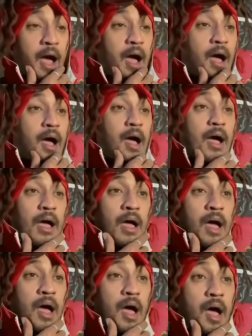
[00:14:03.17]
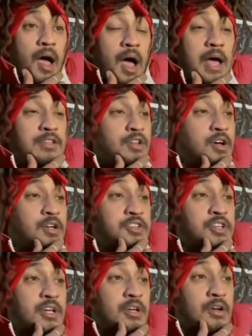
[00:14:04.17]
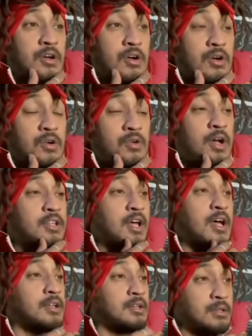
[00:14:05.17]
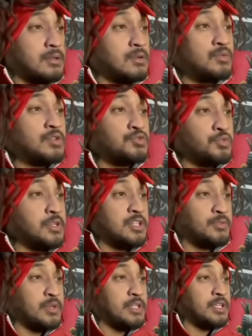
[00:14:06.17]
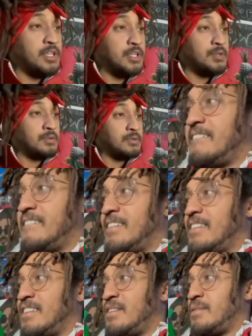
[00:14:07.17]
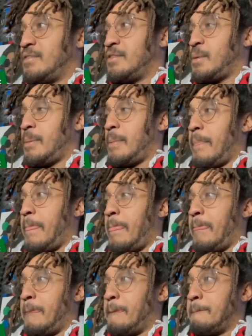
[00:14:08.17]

They'll kill you. I saw a chick who I thought was really, really cute. Okay? I said what's up to her.